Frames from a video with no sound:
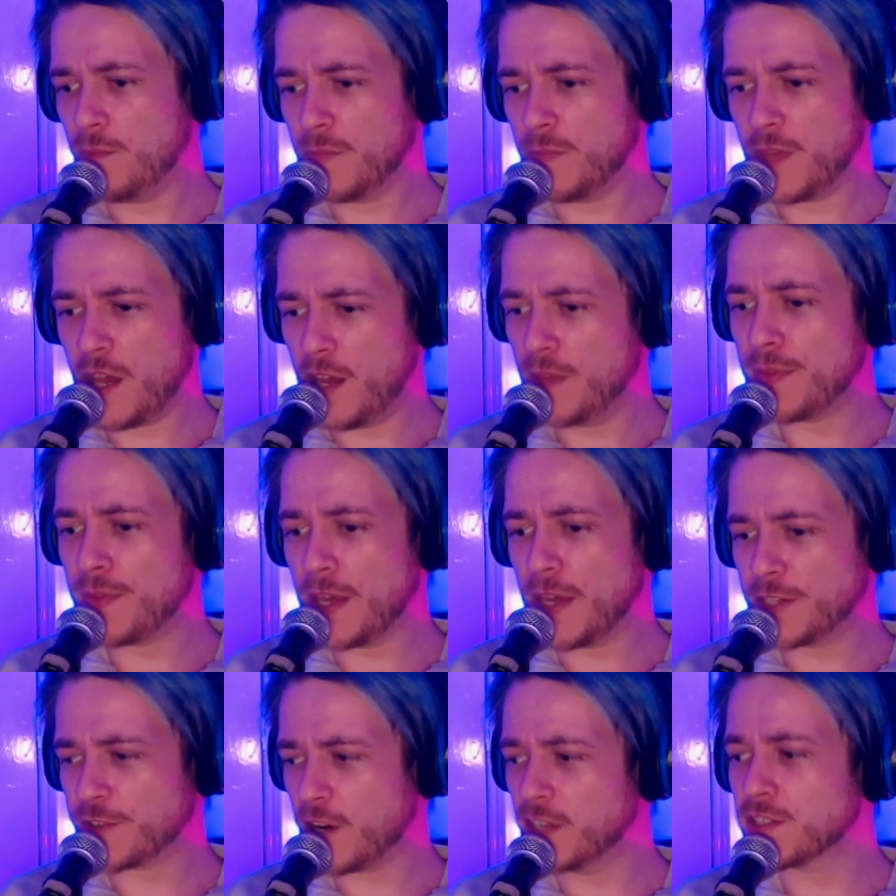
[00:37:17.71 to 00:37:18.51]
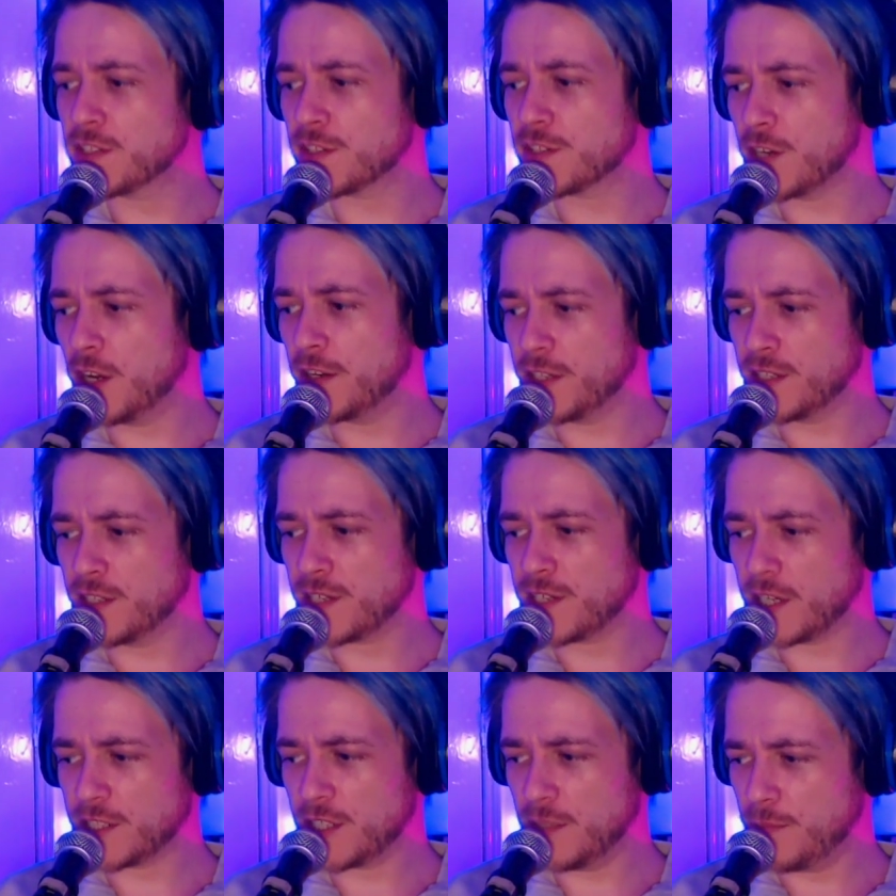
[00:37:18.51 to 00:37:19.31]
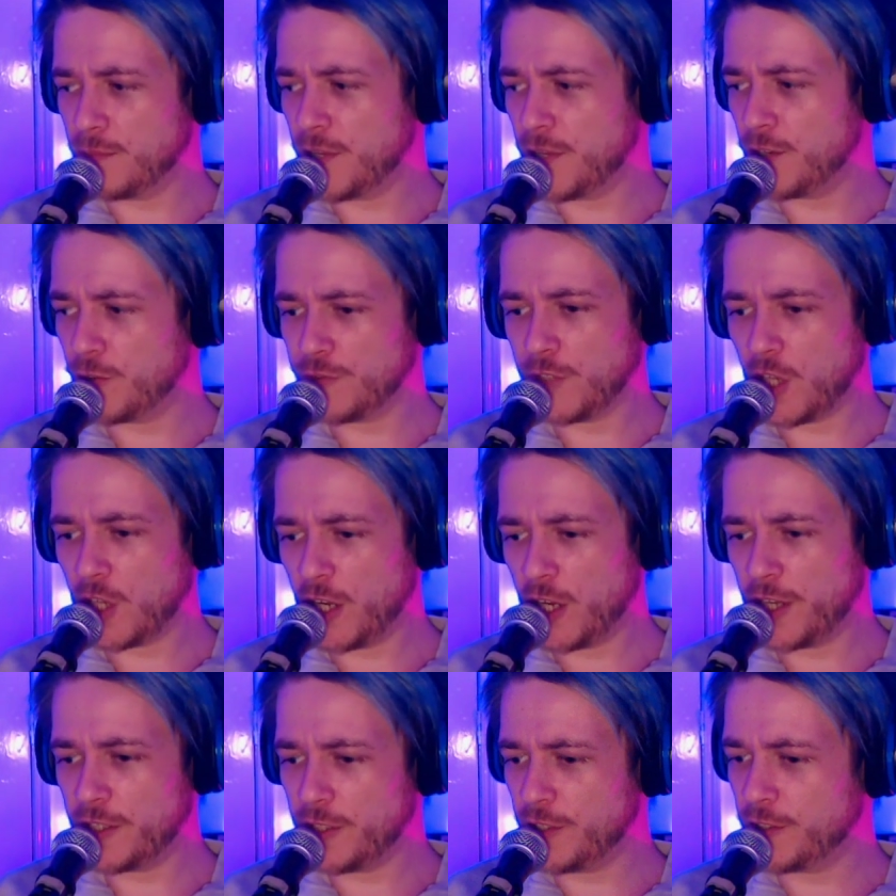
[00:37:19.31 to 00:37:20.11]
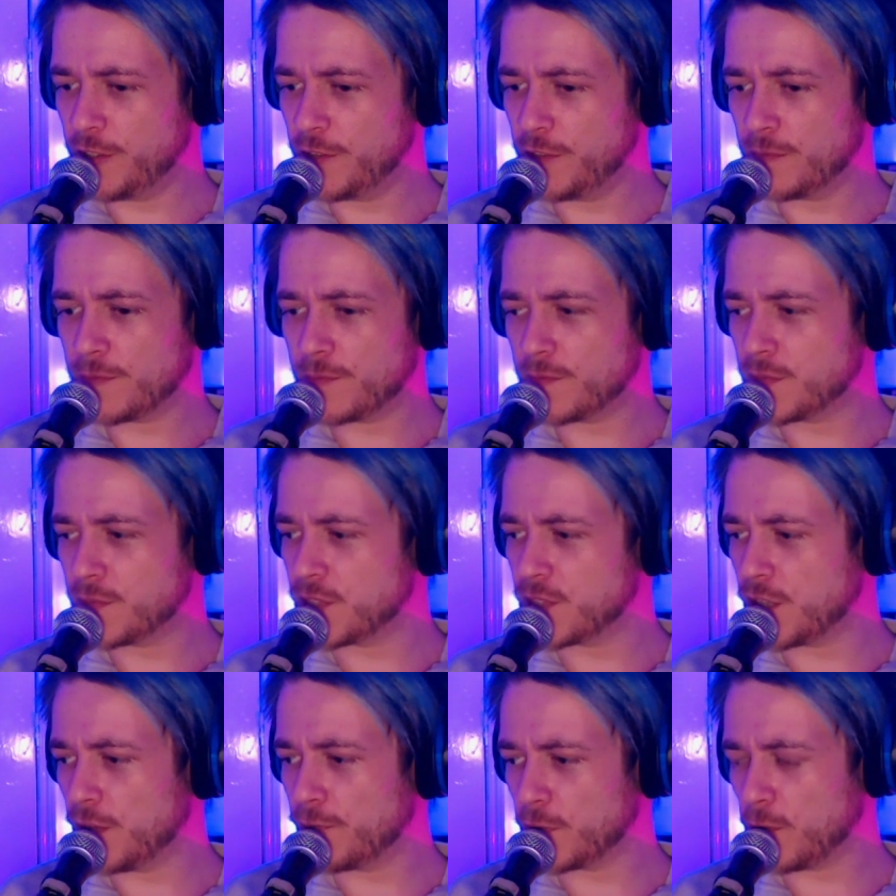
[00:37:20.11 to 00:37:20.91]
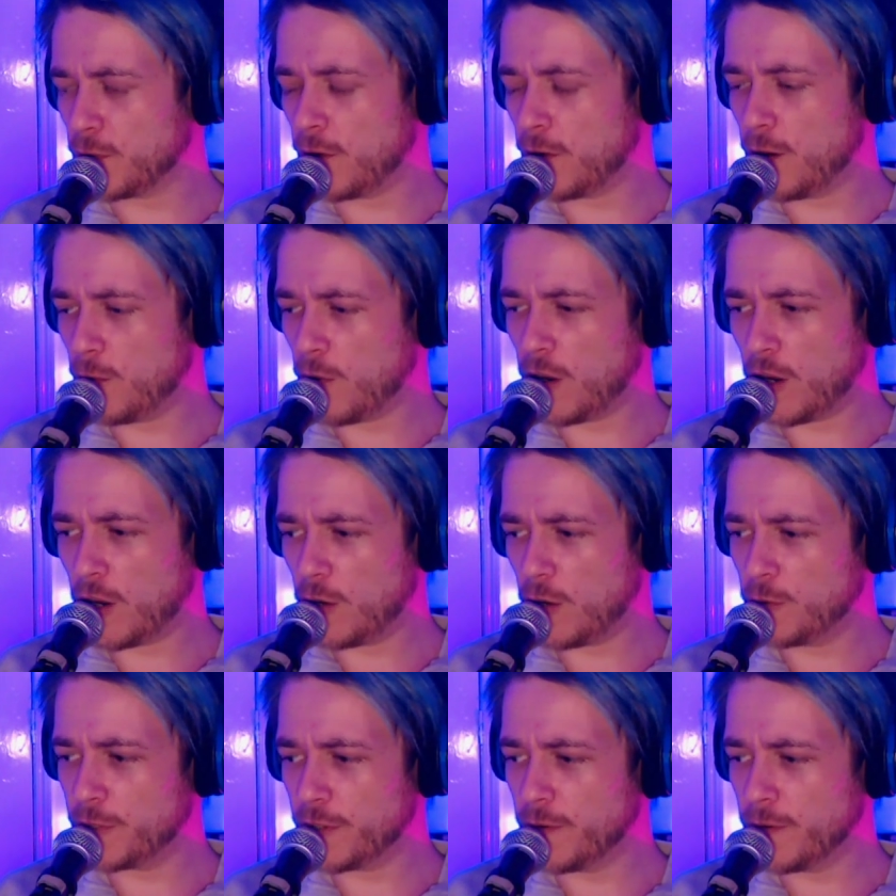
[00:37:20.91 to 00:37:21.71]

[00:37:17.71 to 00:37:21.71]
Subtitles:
Their trans journey has actually been online and stuff for quite a while, and